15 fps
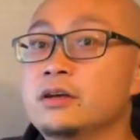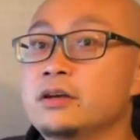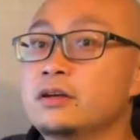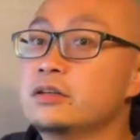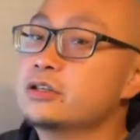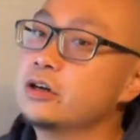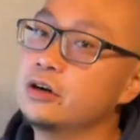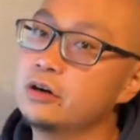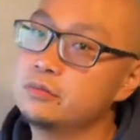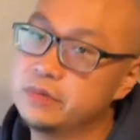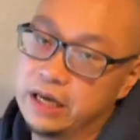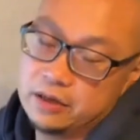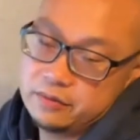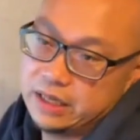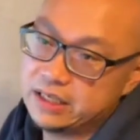So
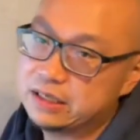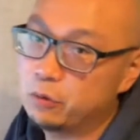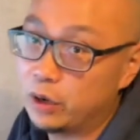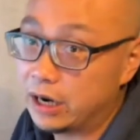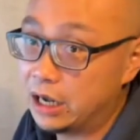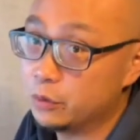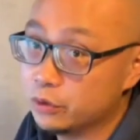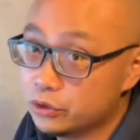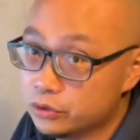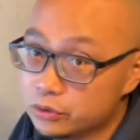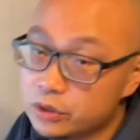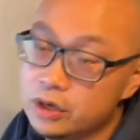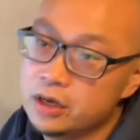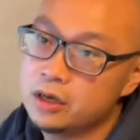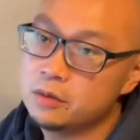yeah, that's what I would do.
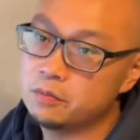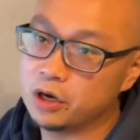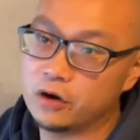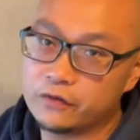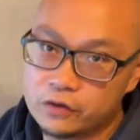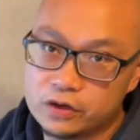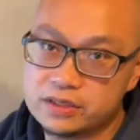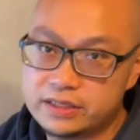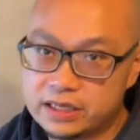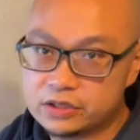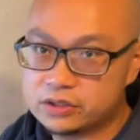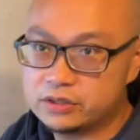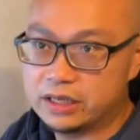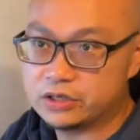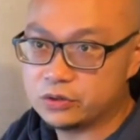But of course,
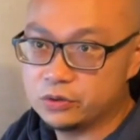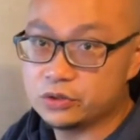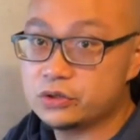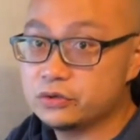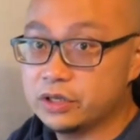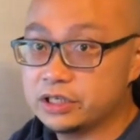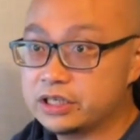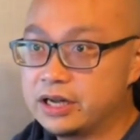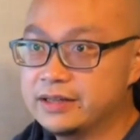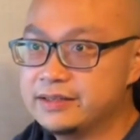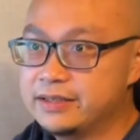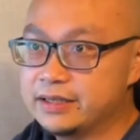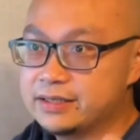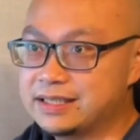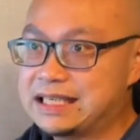there's also the chance
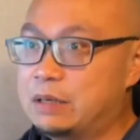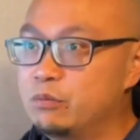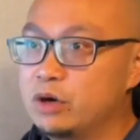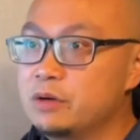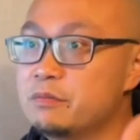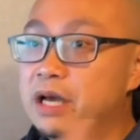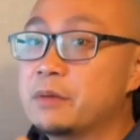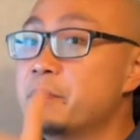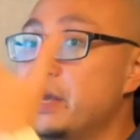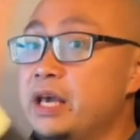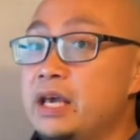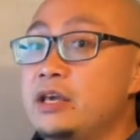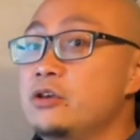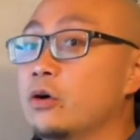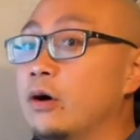that someone might
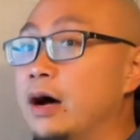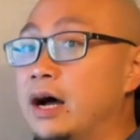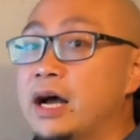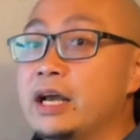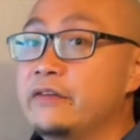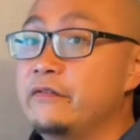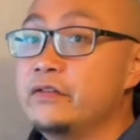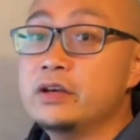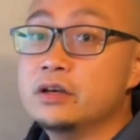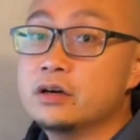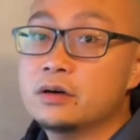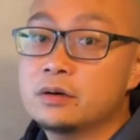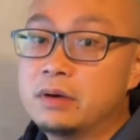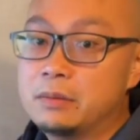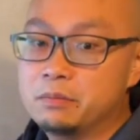pay your high
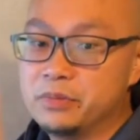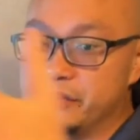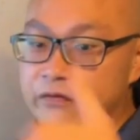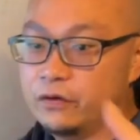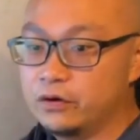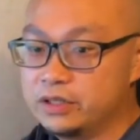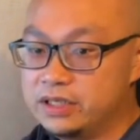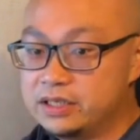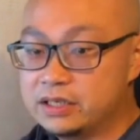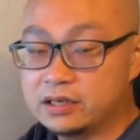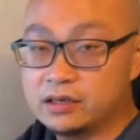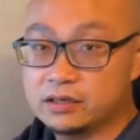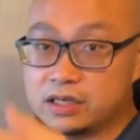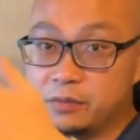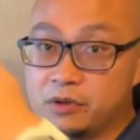figure before these
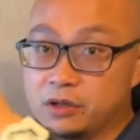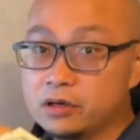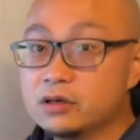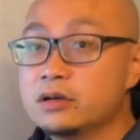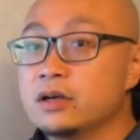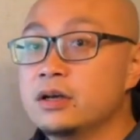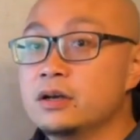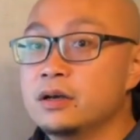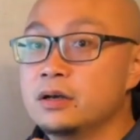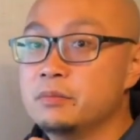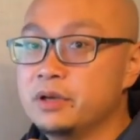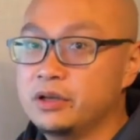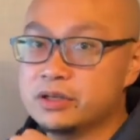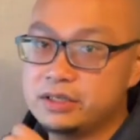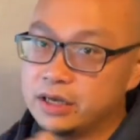suckers come along,
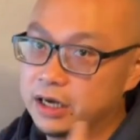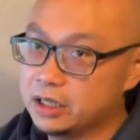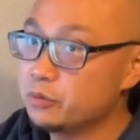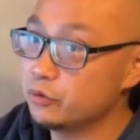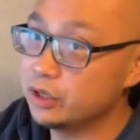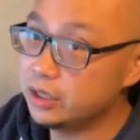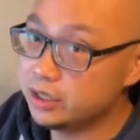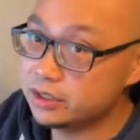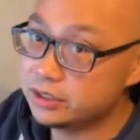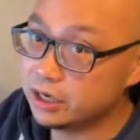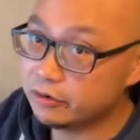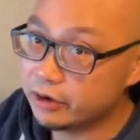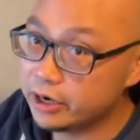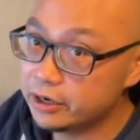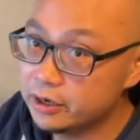because the item really is that
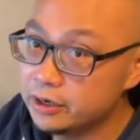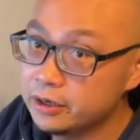rare.